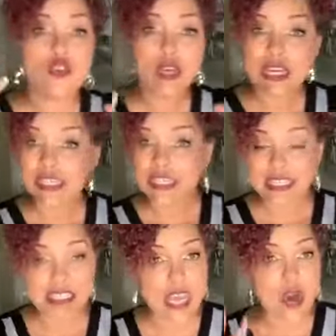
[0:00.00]
you get a
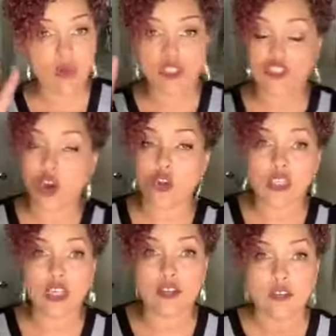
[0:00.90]
discount, which is
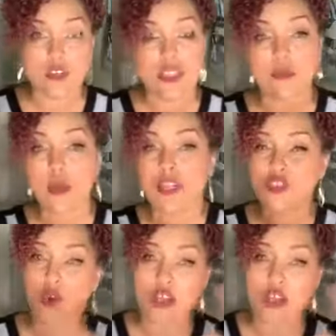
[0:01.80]
only good for this month.